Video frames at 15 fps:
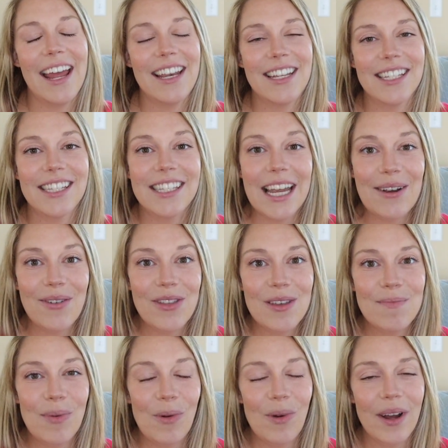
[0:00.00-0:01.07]
to stay with the
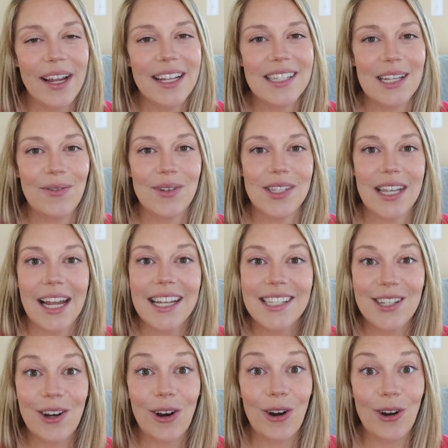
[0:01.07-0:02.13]
boys. It was nice
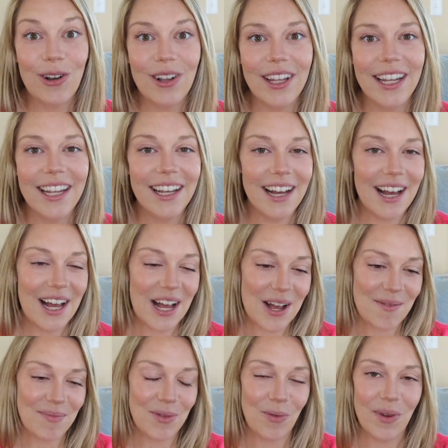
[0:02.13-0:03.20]
and early.
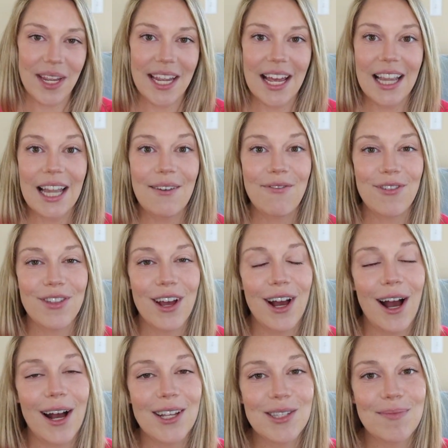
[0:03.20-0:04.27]
We left for the
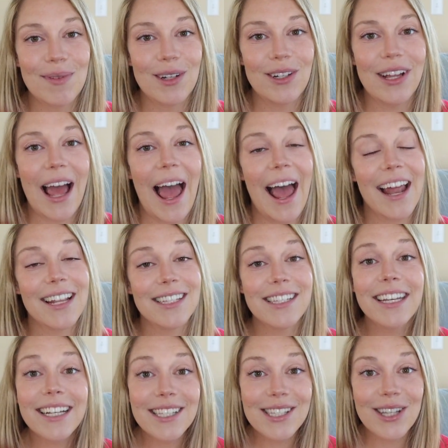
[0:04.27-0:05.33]
hospital at
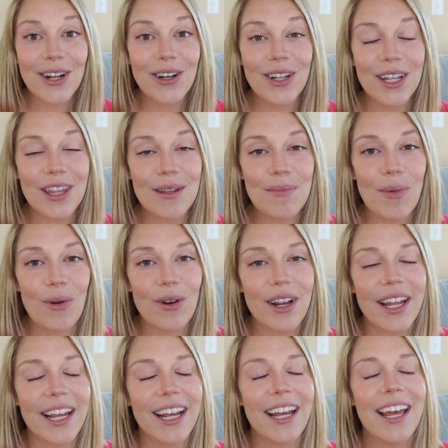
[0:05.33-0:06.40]
6:30 in the
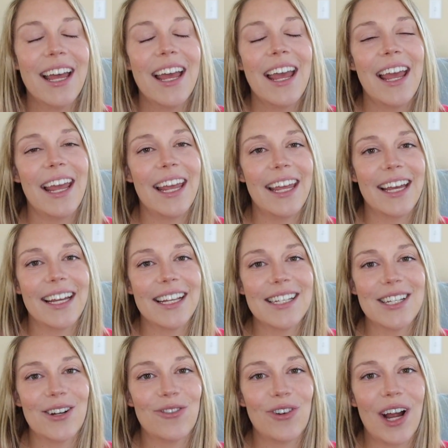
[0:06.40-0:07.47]
morning
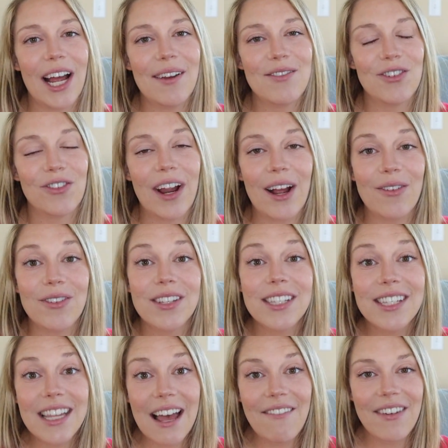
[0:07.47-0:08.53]
and arrived around
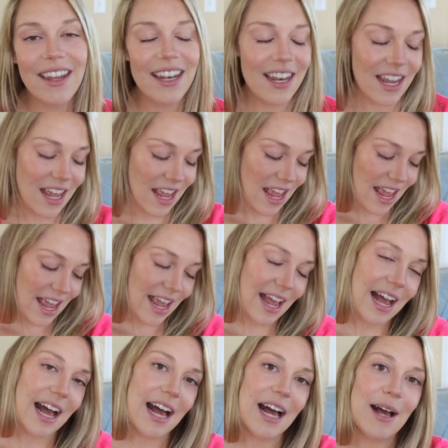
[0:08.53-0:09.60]
7.
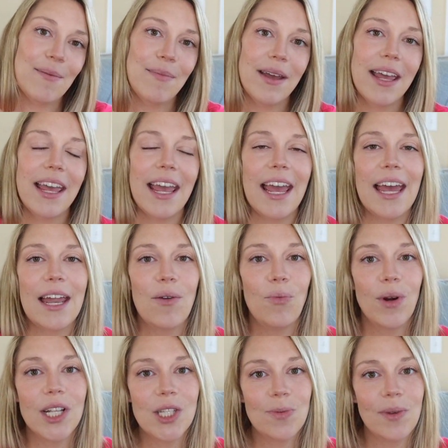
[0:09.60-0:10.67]
And
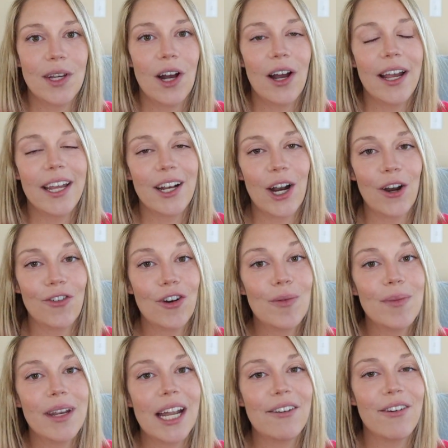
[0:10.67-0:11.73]
once we got in our
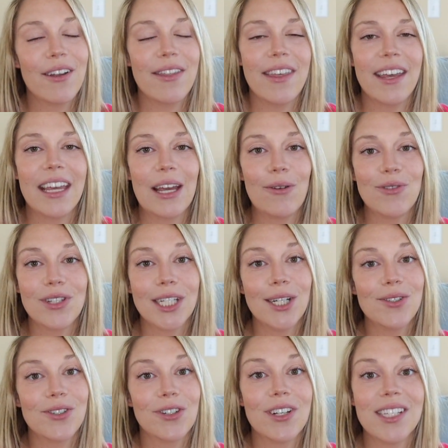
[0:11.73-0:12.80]
room and everything, it was
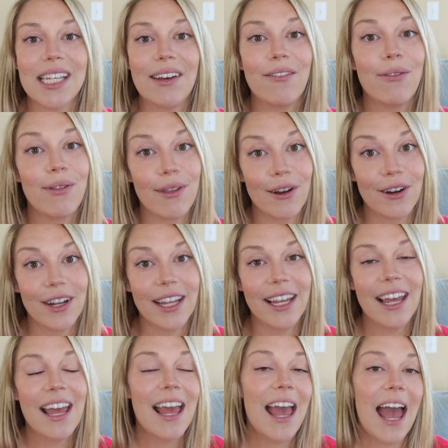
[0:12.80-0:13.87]
closer to 7:30.
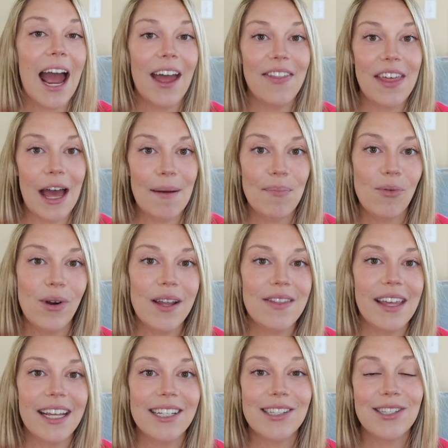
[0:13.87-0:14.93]
At that point,
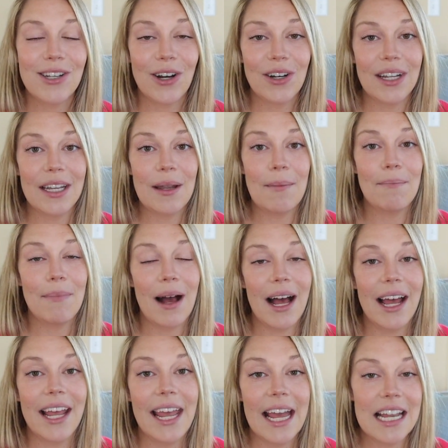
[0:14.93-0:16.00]
they started
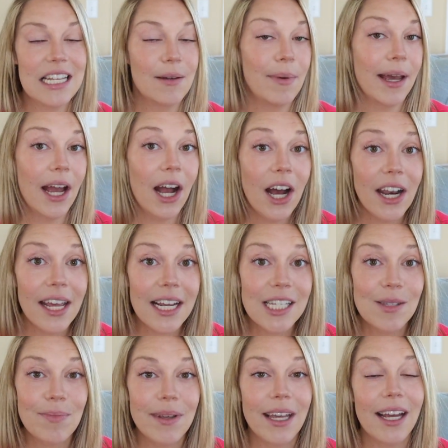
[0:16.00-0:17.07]
my
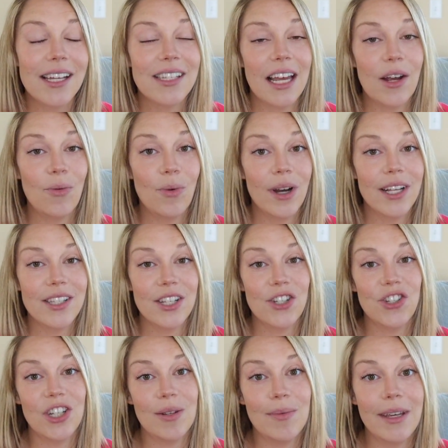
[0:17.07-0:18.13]
antibiotics because I was
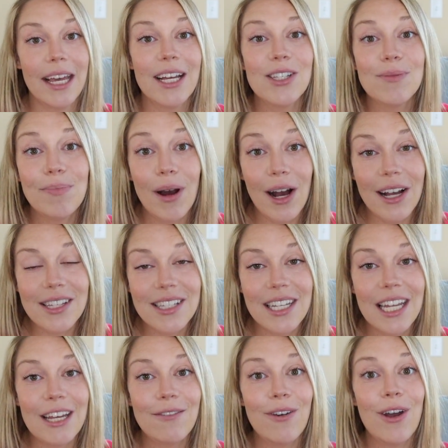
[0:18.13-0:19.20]
GBS
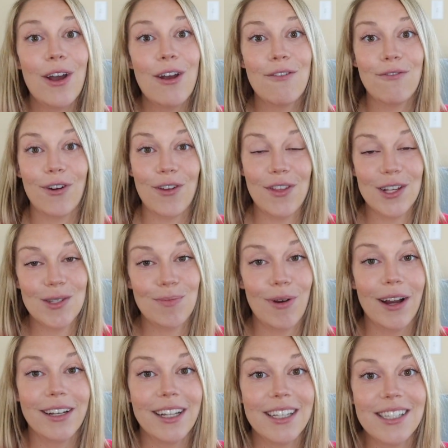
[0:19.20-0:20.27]
positive for this
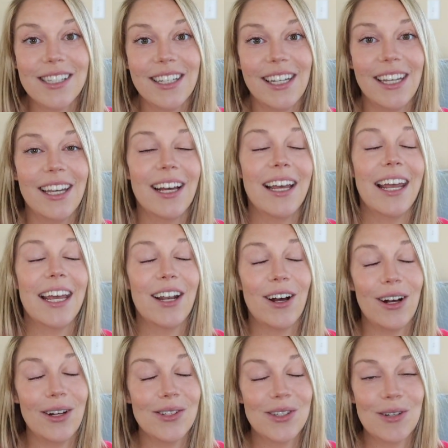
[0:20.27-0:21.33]
pregnancy and
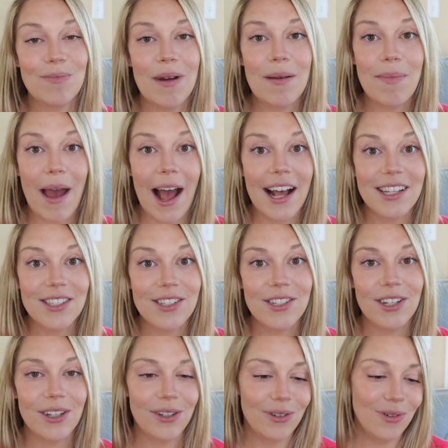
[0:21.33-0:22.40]
also my past
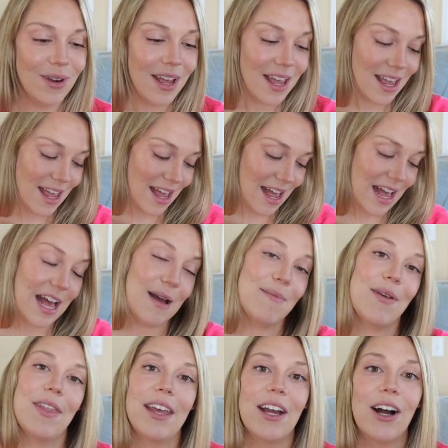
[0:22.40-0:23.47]
two.
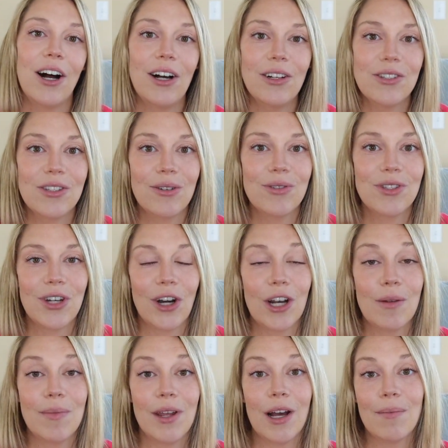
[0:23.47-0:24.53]
And they also
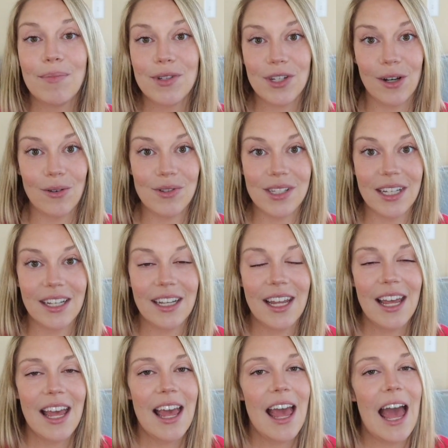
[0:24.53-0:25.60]
started me on Pitocin.
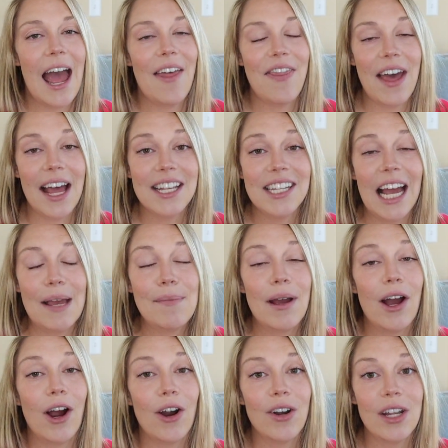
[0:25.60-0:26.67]
At that time,
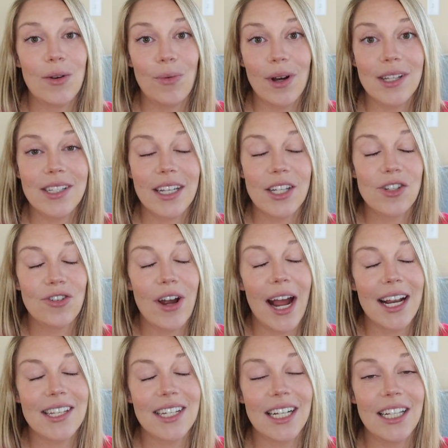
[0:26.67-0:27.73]
I already was
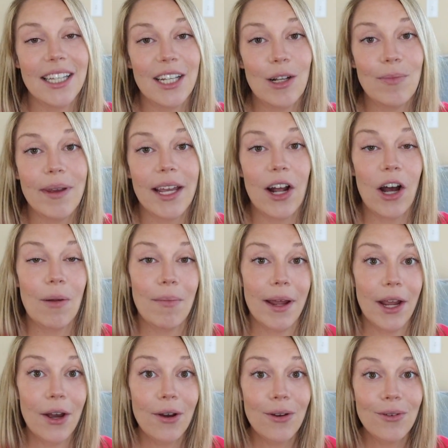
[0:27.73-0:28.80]
contracting a little bit on
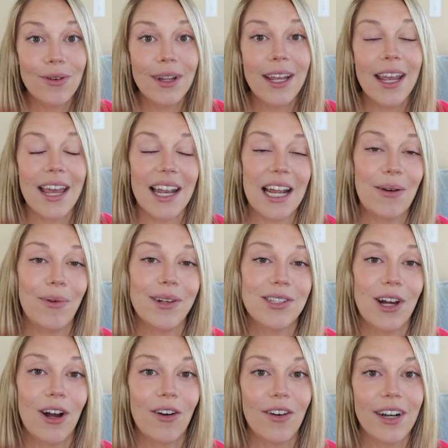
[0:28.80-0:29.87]
my own and I
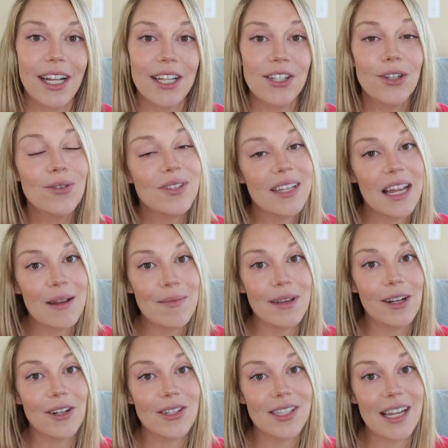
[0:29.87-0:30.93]
was already 2
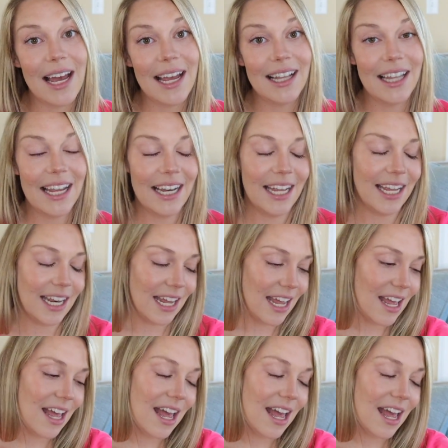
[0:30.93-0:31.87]
centimeters dilated,